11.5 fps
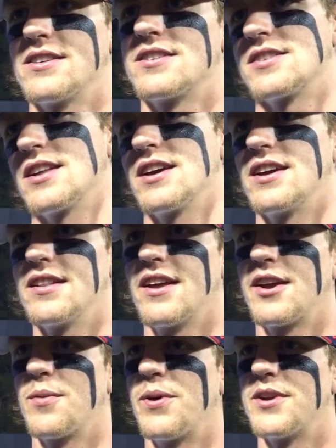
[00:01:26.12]
and just let
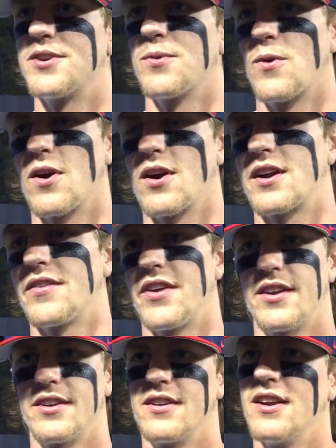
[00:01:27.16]
let your pitcher work, and
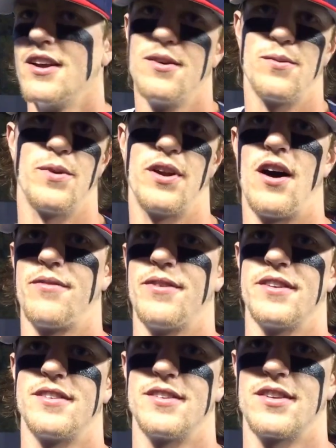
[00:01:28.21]
then when
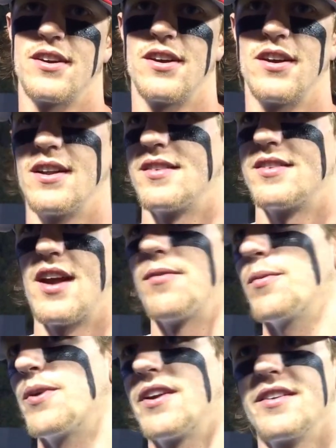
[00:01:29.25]
offense is good, it's
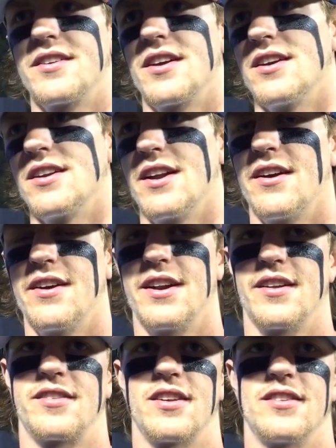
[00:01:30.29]
everybody's good. You know,
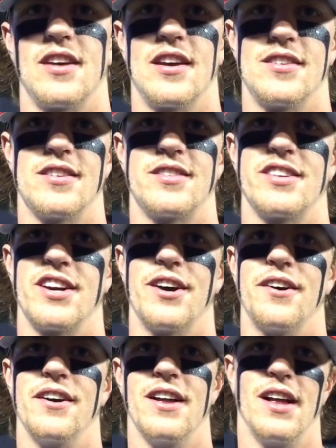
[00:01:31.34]
hitting's contagious,
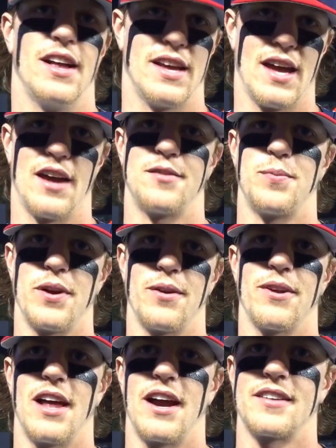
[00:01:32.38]
so. Yeah, it's pretty
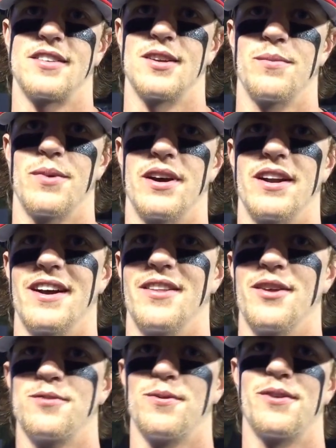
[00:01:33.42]
relaxing, but uh,
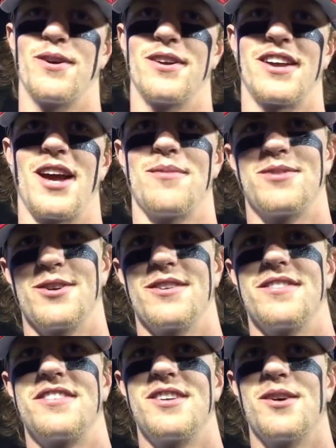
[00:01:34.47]
those one-run games
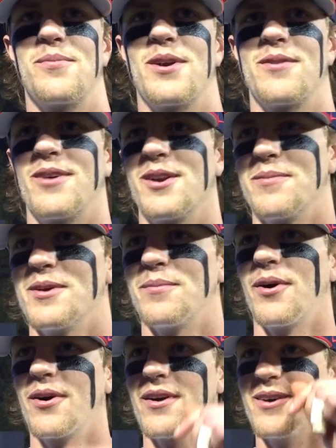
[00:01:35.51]
are still pretty fun to be a
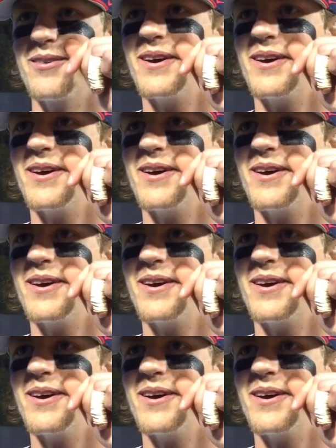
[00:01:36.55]
part of.